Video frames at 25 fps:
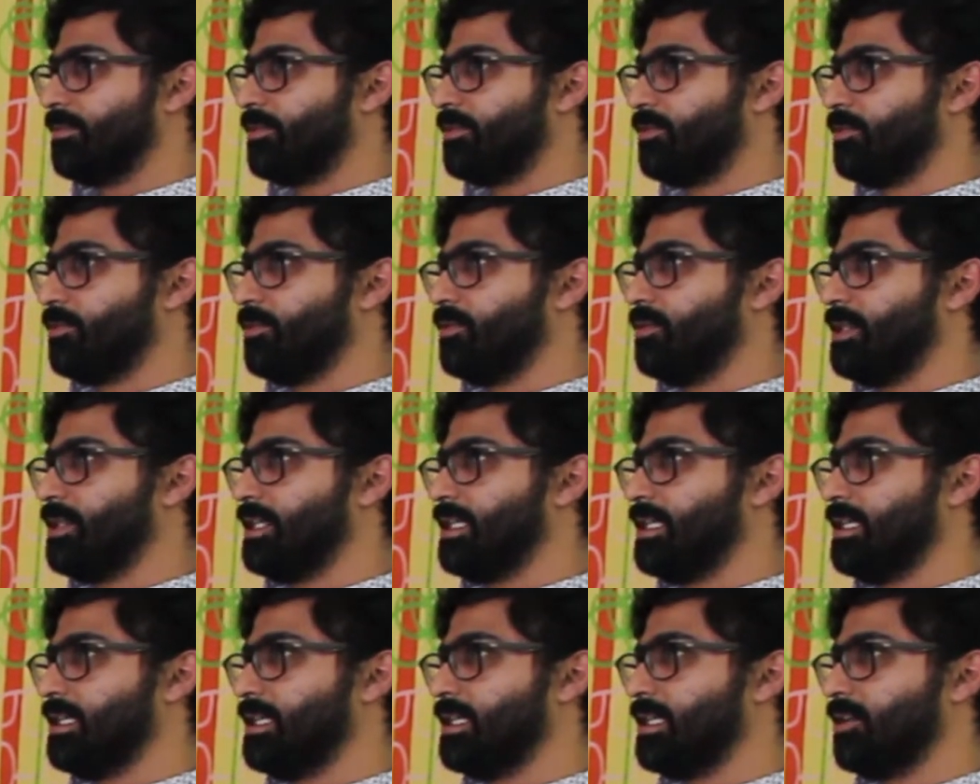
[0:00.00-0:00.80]
through
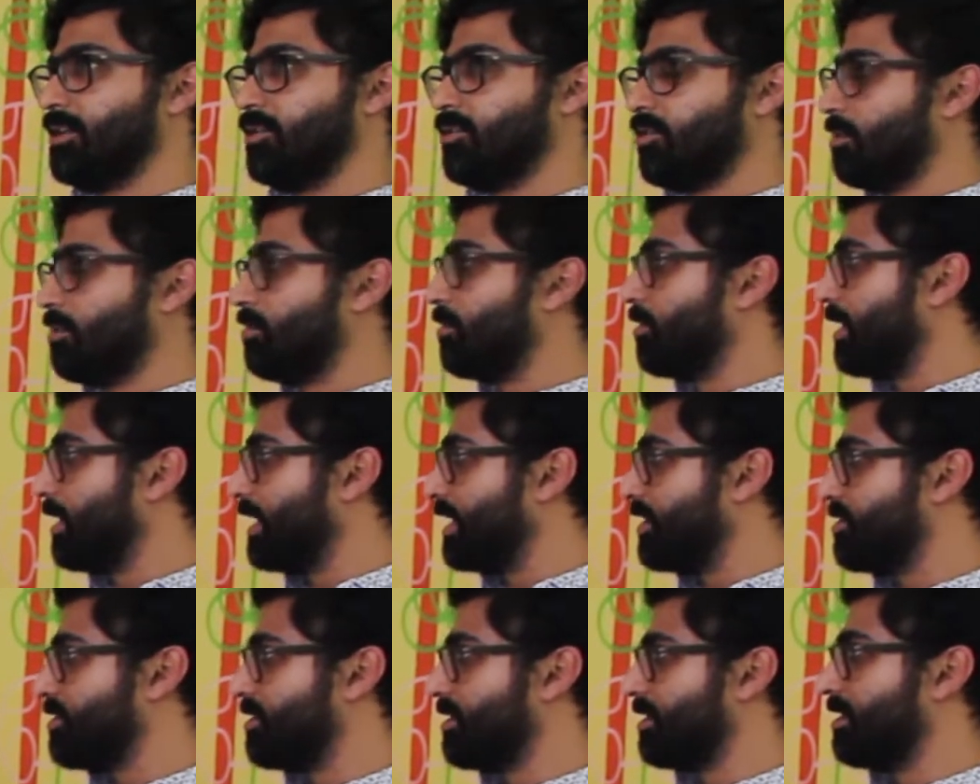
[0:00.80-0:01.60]
the
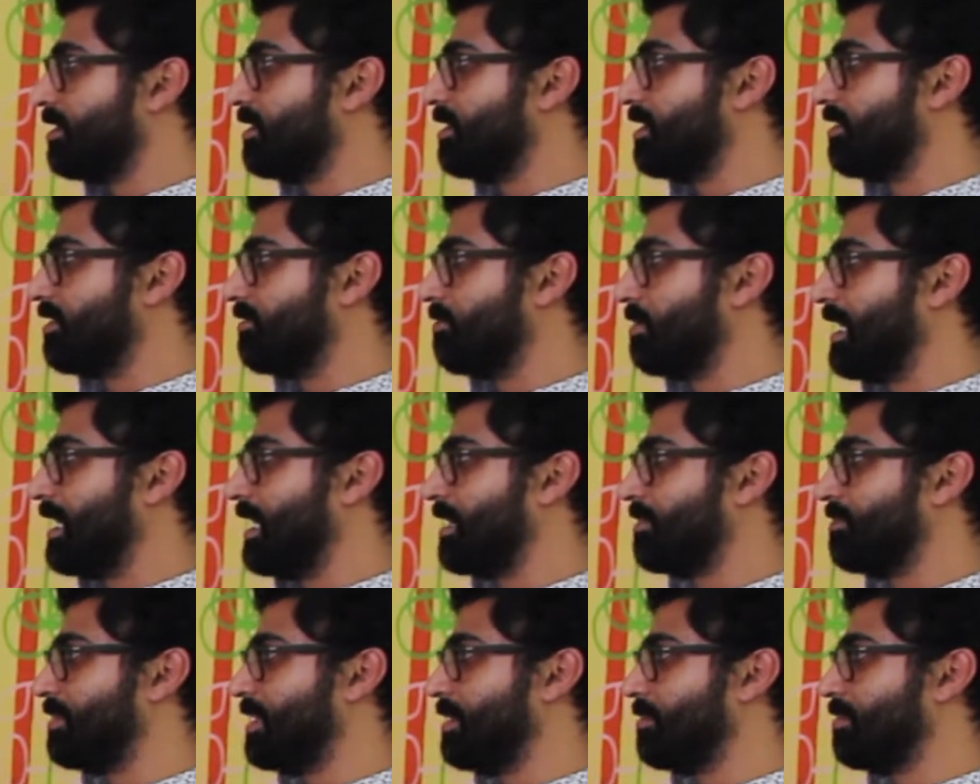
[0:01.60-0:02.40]
incorporation of
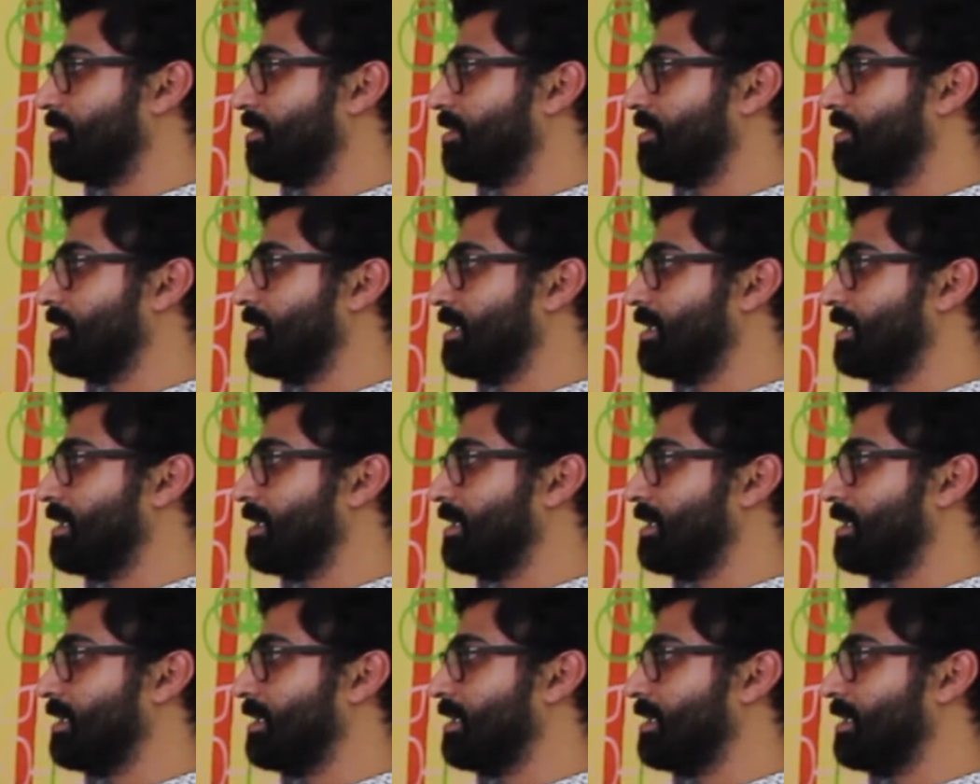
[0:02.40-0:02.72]
black people.